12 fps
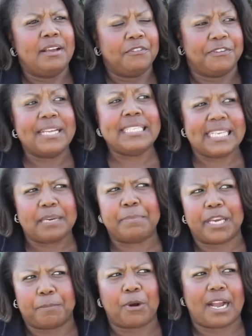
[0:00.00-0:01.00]
funding
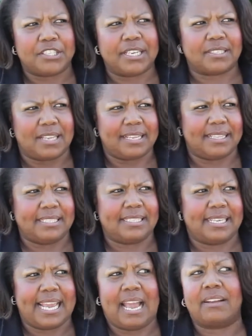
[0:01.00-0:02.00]
big projects like this,
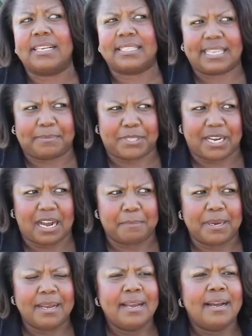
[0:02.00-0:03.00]
the county stepped up
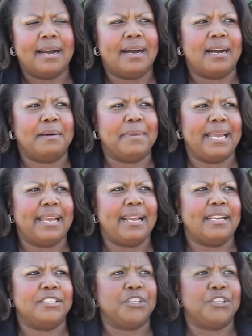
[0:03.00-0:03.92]
and